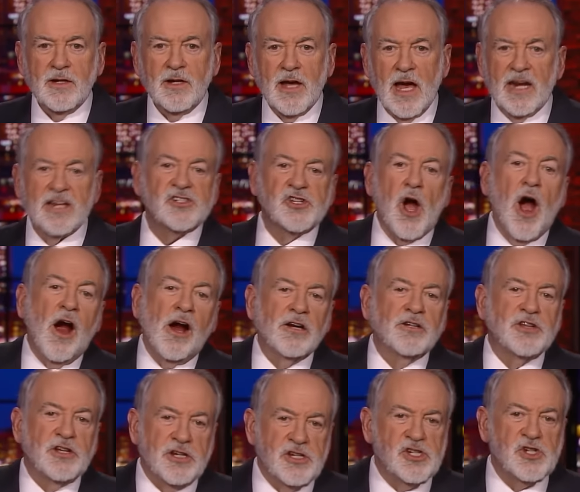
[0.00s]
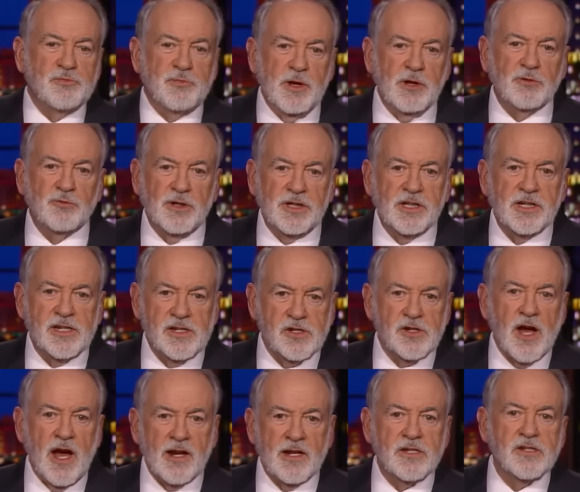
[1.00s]
And it's hard to dispute when the
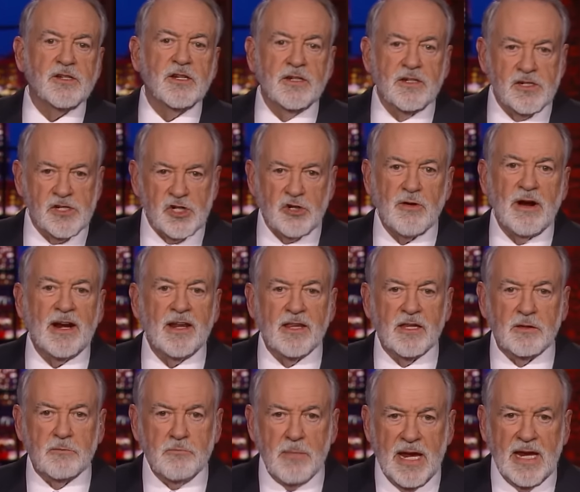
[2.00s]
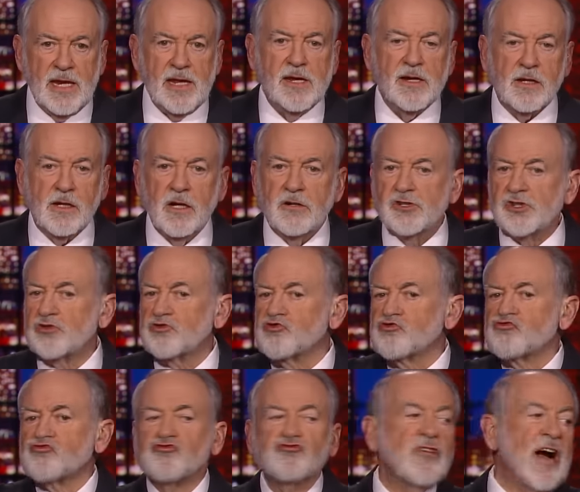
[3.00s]
dishonest and discredited media goes
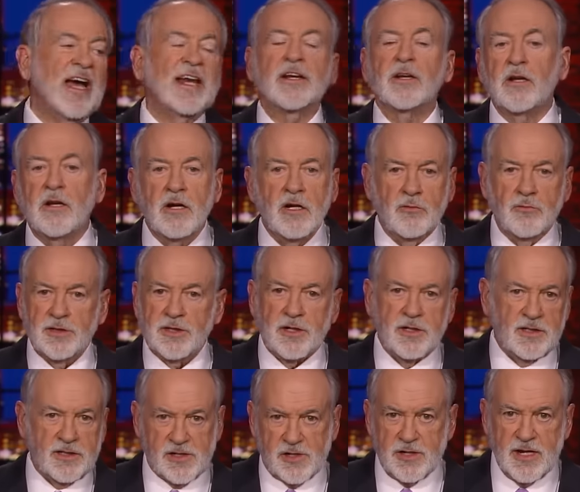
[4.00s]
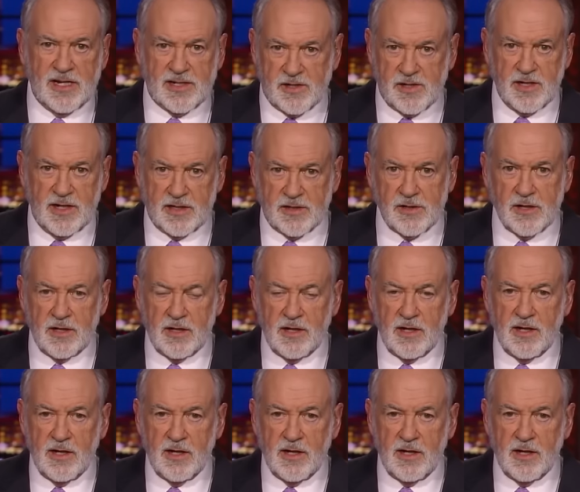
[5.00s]
right along with all this nonsense.